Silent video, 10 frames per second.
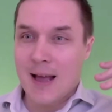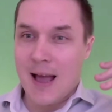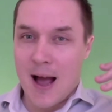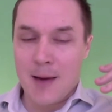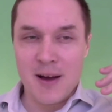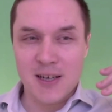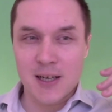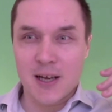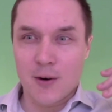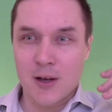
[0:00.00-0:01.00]
i'm
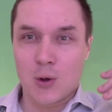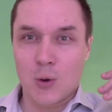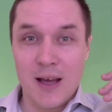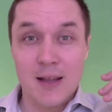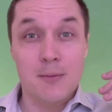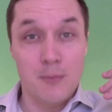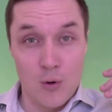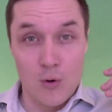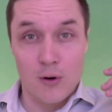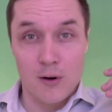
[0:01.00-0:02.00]
actually going to get
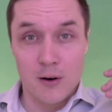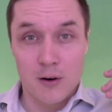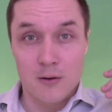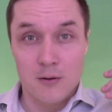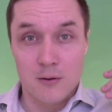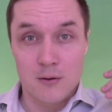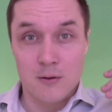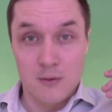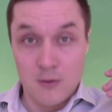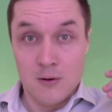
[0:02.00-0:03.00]
more
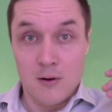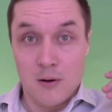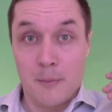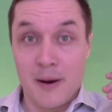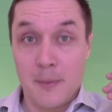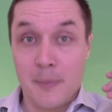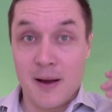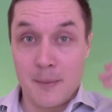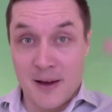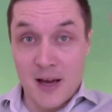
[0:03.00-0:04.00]
by
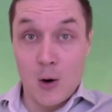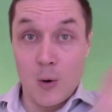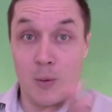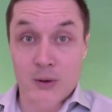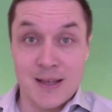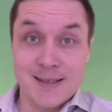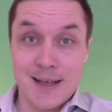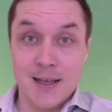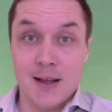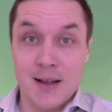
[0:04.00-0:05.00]
by, by going with this
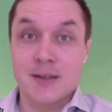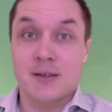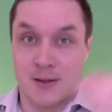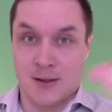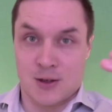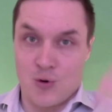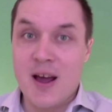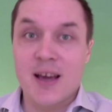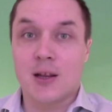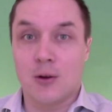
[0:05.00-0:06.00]
lady than
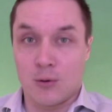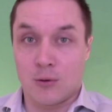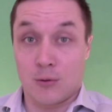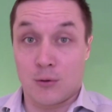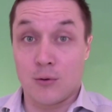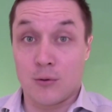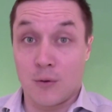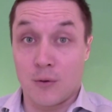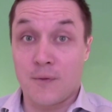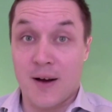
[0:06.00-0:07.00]
trying to, to to
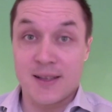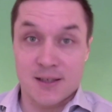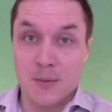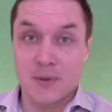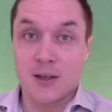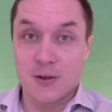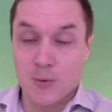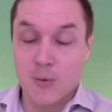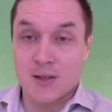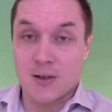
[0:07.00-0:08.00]
to find somebody to
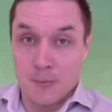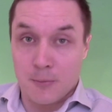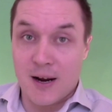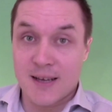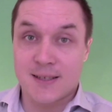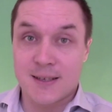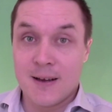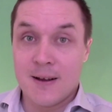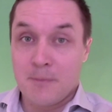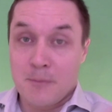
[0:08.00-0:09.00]
squeeze on the price
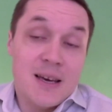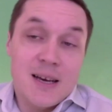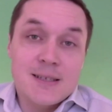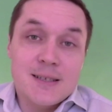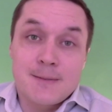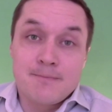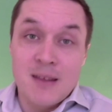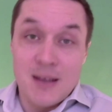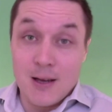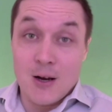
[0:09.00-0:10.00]
because
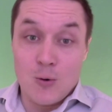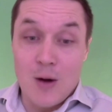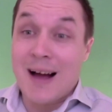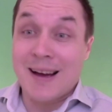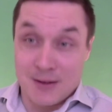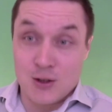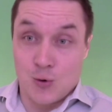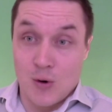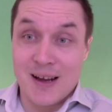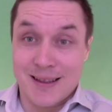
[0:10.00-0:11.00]
you know i
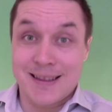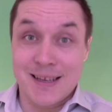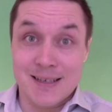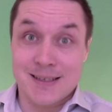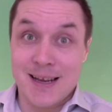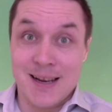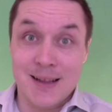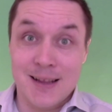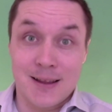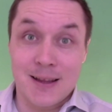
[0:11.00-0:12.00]
tried this and
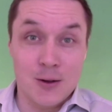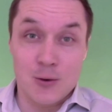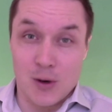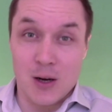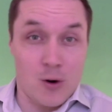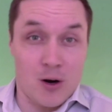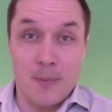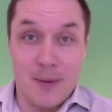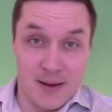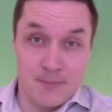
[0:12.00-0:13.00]
it didn't really work
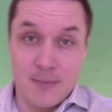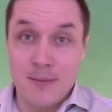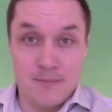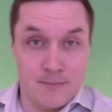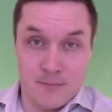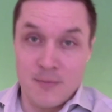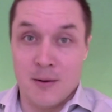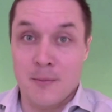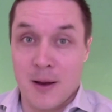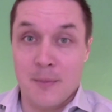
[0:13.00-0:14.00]
my
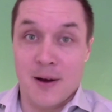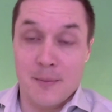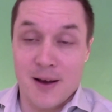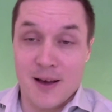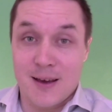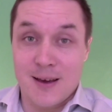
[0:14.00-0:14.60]
my my, my uh,